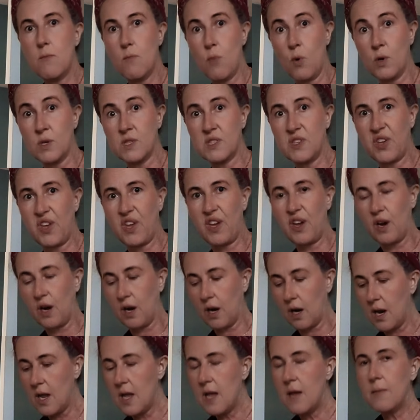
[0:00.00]
more
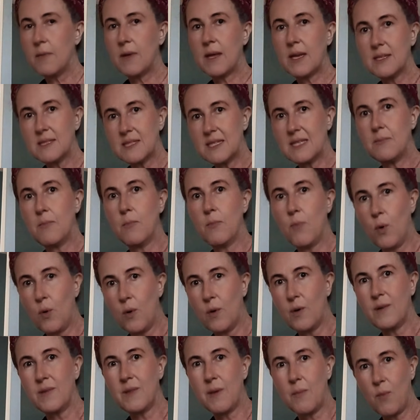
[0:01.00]
secure because the
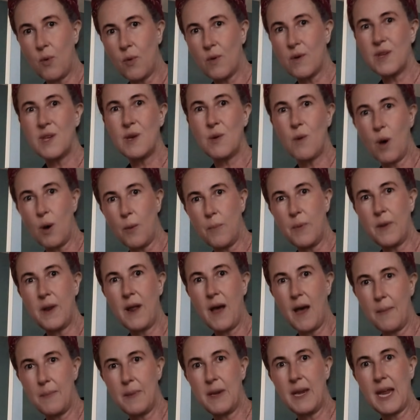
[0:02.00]
more you open
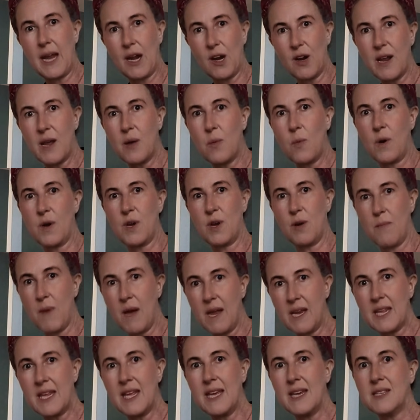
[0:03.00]
up an area where your
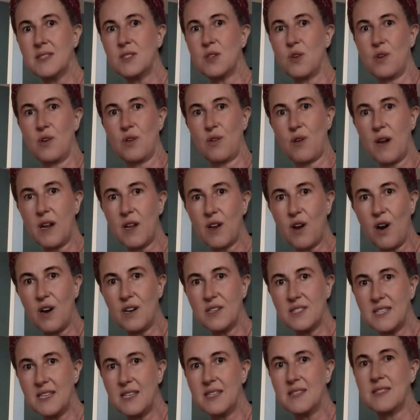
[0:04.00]
money is or your credit
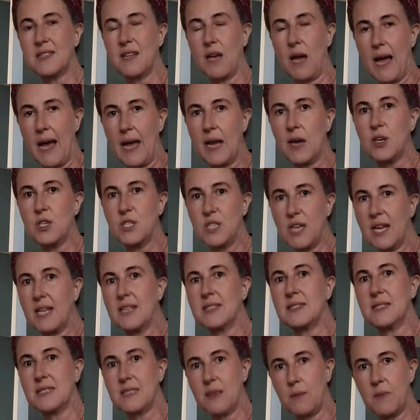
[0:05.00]
cards is, the higher
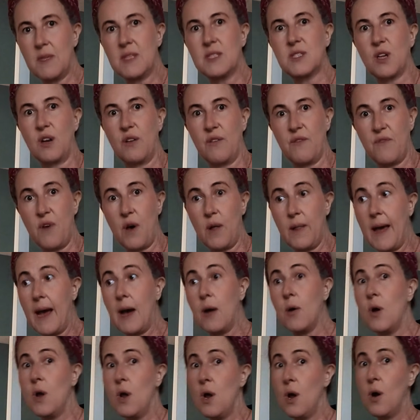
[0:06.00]
chance that something's going to fall
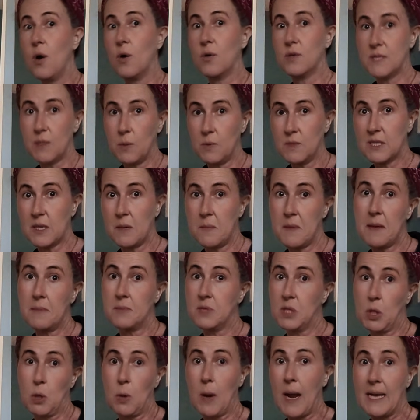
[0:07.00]
out or someone's going to be
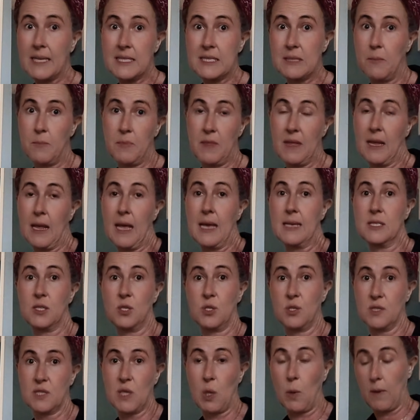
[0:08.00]
able to grab something as
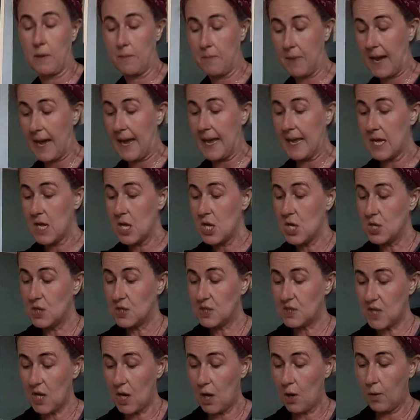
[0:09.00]
they're just going by.
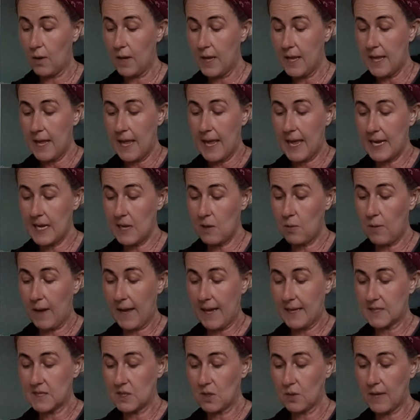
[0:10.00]
So
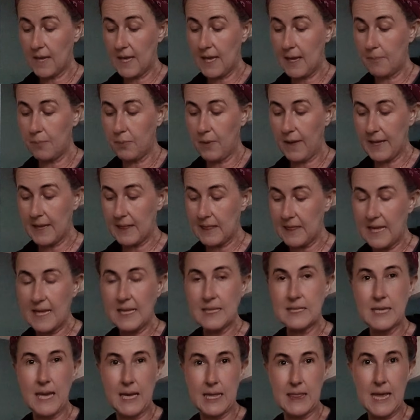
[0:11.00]
anyway, so keep like
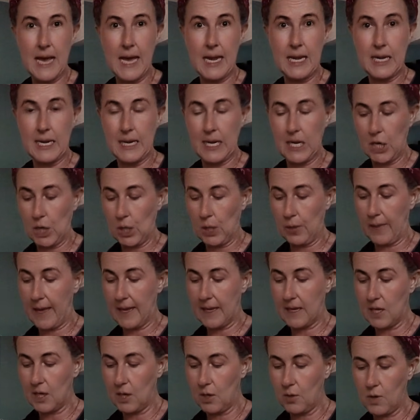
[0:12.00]
things like that in here,
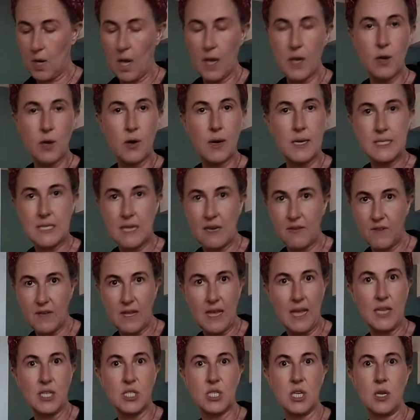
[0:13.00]
like, not your
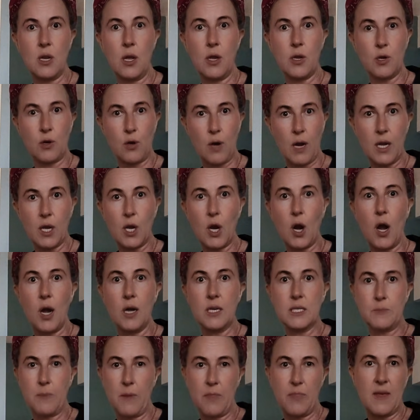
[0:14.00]
identification, not your credit
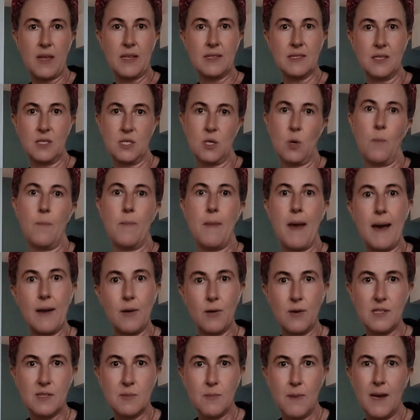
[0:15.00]
cards, but things that don't
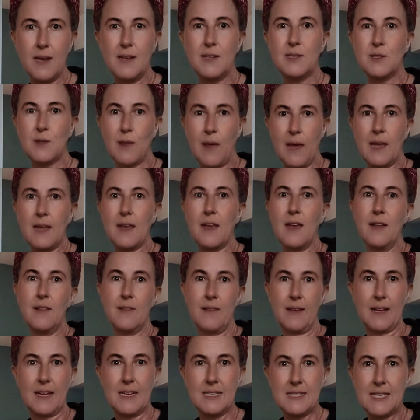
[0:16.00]
matter as much. Like
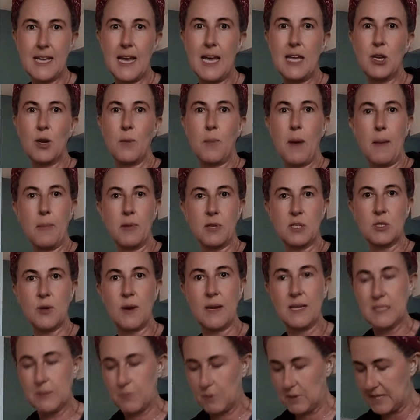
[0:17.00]
I said, your public
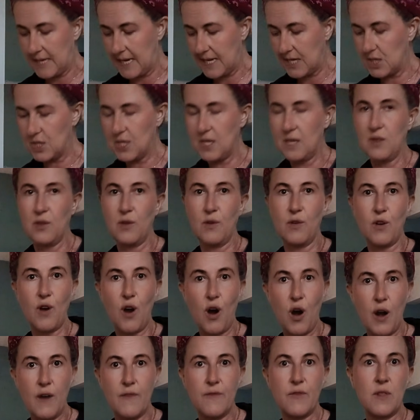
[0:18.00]
transportation, little
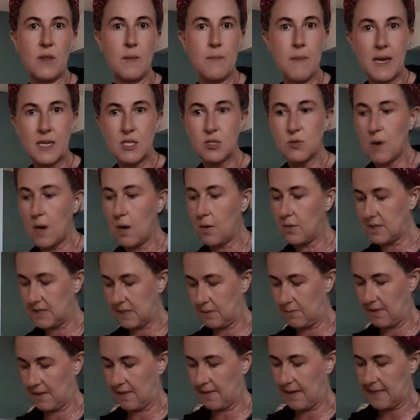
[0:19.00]
card for the metro or
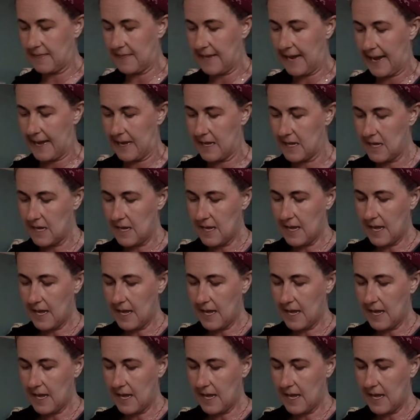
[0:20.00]
something like that.